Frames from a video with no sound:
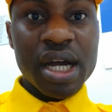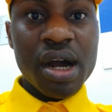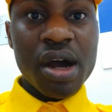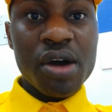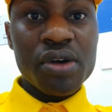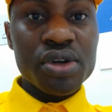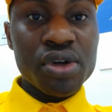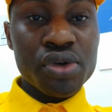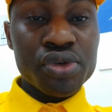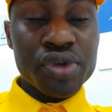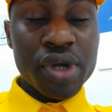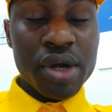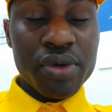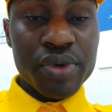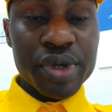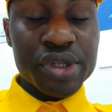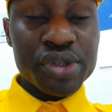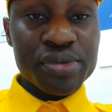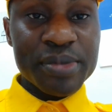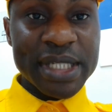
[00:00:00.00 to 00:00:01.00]
How long you are
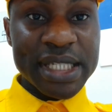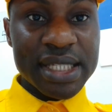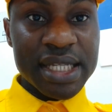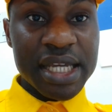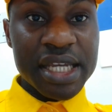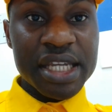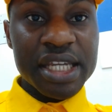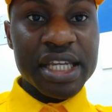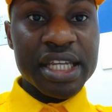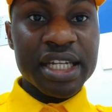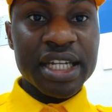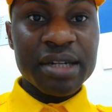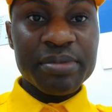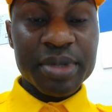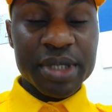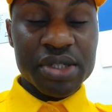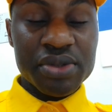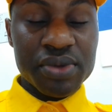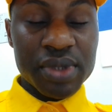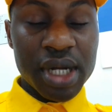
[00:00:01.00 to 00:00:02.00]
going to be staying in that
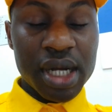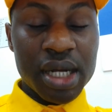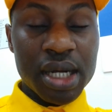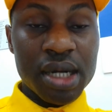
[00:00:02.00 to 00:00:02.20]
particular